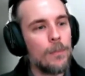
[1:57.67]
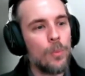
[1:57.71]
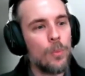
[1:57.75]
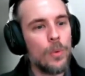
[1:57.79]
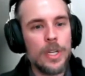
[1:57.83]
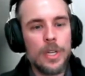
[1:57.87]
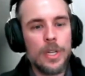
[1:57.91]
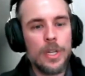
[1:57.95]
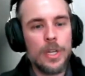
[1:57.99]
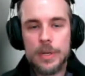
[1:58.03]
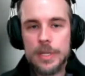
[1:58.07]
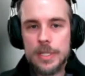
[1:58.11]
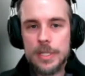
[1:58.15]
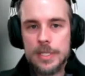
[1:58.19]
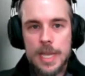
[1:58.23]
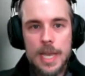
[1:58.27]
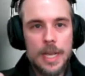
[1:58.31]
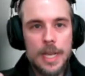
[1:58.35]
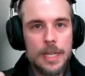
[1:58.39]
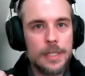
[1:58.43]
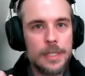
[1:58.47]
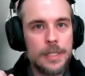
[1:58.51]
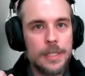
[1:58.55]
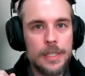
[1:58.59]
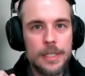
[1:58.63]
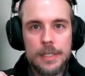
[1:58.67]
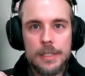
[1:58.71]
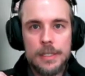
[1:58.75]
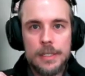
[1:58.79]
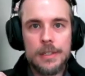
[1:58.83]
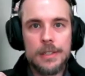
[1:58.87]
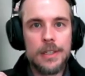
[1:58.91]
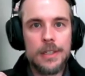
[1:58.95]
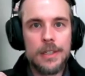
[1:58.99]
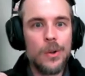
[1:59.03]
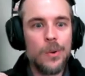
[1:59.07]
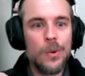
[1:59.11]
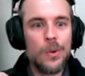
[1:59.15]
we know exactly
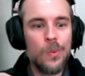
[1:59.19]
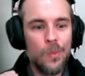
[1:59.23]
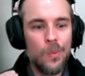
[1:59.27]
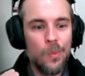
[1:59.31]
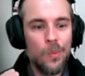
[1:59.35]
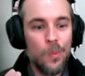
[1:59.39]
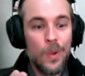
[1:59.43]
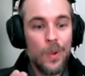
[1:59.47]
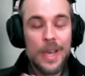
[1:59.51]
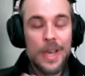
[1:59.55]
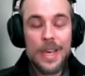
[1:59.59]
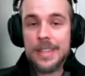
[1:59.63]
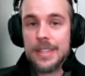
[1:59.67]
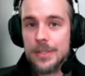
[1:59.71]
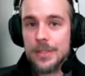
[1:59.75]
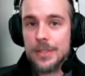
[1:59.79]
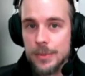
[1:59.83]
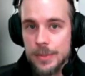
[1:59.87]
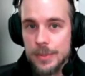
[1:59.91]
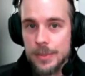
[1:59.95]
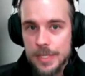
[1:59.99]
when this